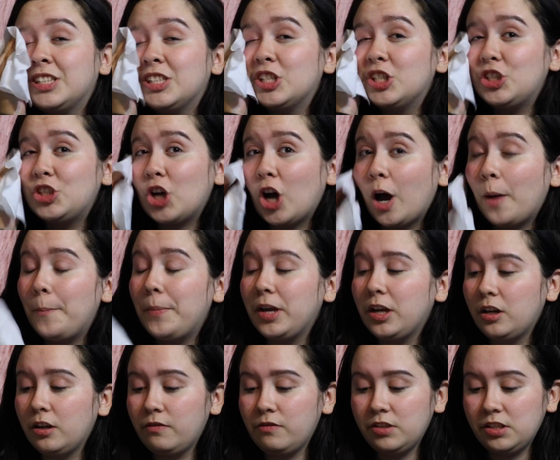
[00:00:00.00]
the
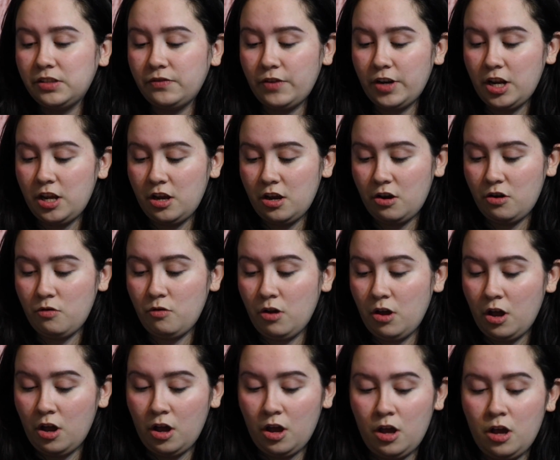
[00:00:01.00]
topic of this video,
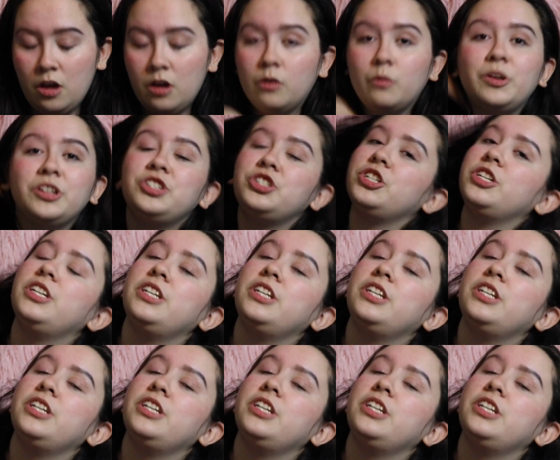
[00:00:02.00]
which